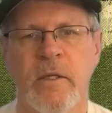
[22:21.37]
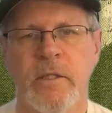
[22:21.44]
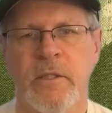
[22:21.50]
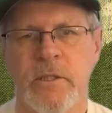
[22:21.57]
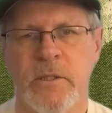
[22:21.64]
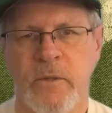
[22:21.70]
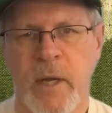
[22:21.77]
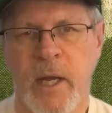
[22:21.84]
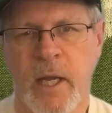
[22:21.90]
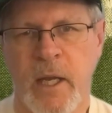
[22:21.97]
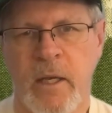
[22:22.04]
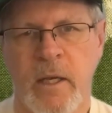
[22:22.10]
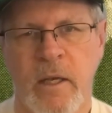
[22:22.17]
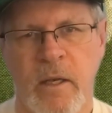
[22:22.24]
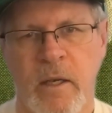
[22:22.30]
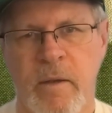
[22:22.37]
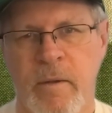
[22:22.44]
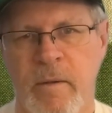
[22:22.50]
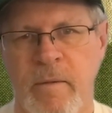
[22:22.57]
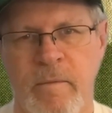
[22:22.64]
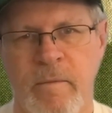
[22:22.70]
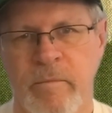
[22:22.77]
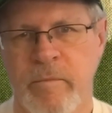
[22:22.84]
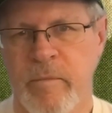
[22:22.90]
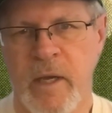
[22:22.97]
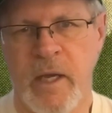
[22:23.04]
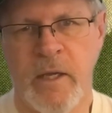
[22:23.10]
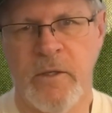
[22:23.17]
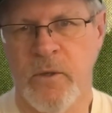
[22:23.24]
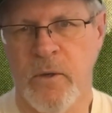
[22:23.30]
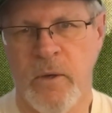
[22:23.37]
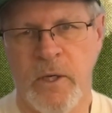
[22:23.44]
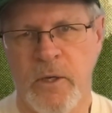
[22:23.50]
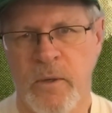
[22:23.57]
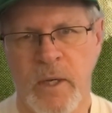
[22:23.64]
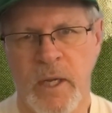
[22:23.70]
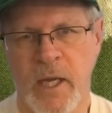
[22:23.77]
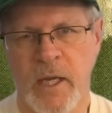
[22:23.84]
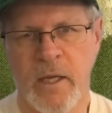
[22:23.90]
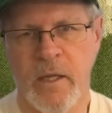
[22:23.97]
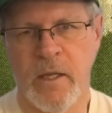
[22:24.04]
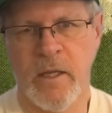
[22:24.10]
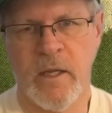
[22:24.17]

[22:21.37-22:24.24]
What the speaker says: Strat, I totally don't like.